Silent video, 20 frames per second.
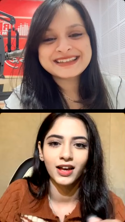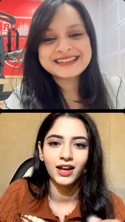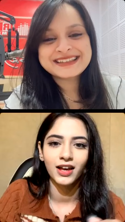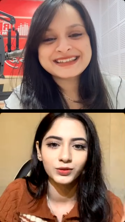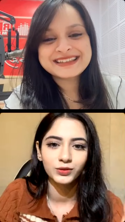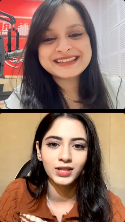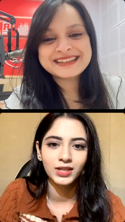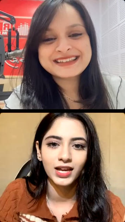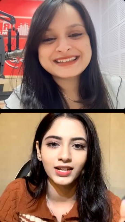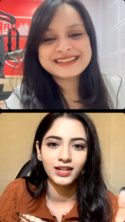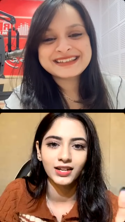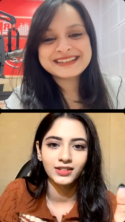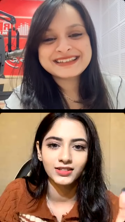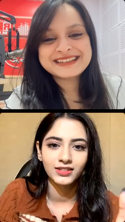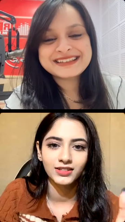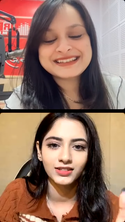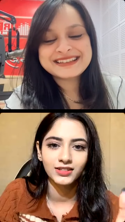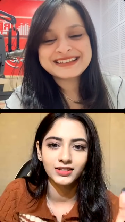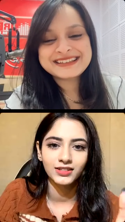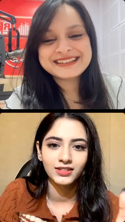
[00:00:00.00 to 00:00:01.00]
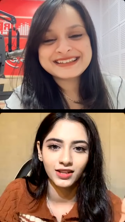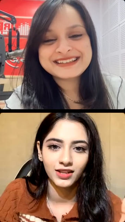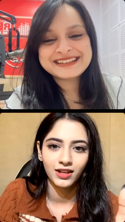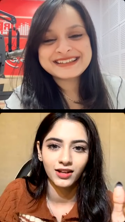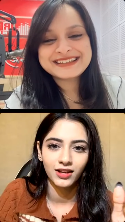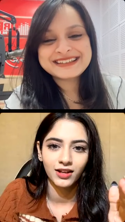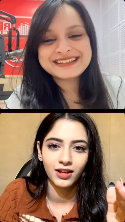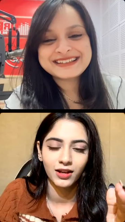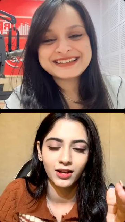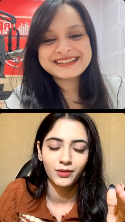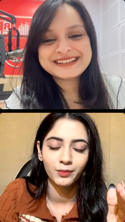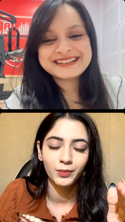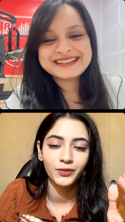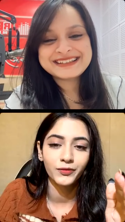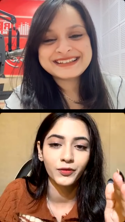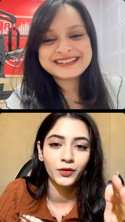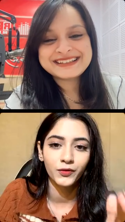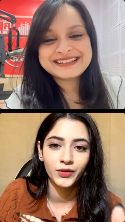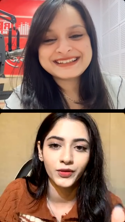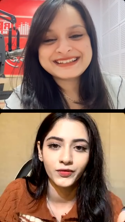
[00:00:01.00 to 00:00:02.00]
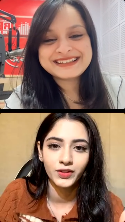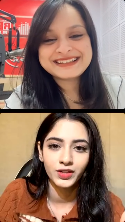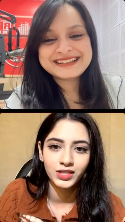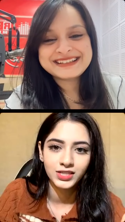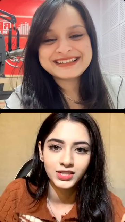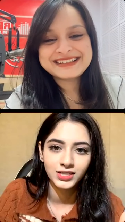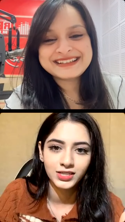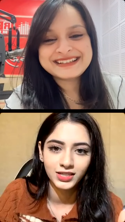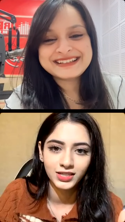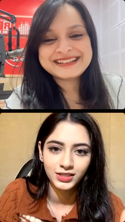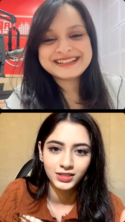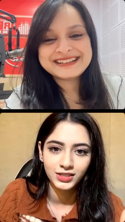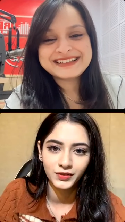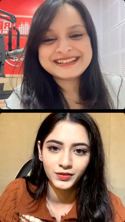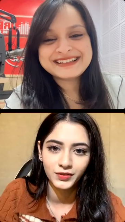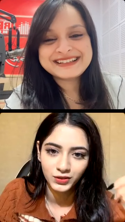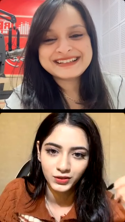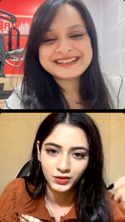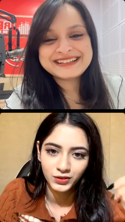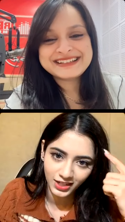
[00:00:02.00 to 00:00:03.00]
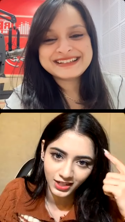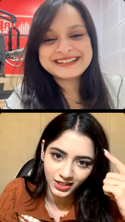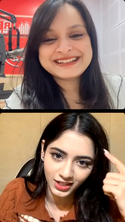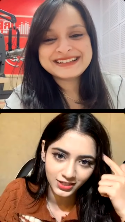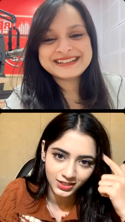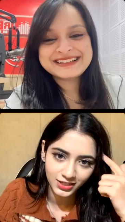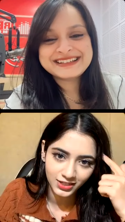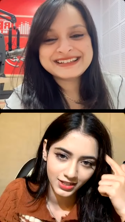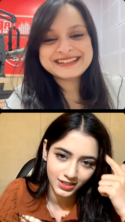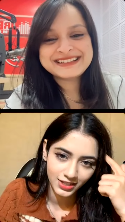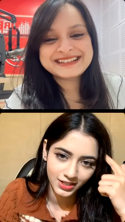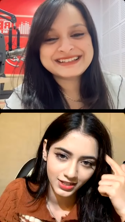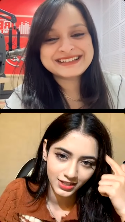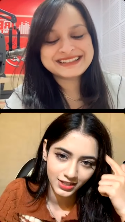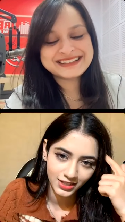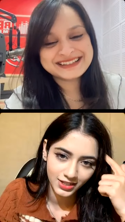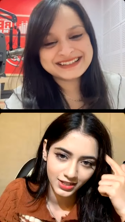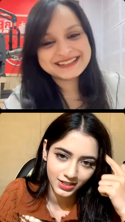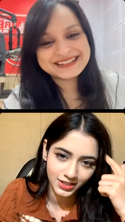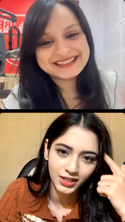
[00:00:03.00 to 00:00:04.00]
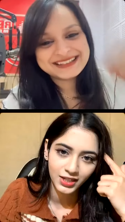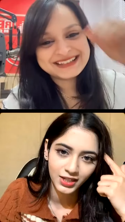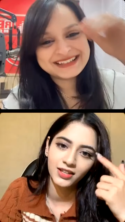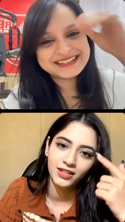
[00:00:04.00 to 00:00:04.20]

Speaker 1: do that until the uh, before we finish the interview so that I can get some time to think.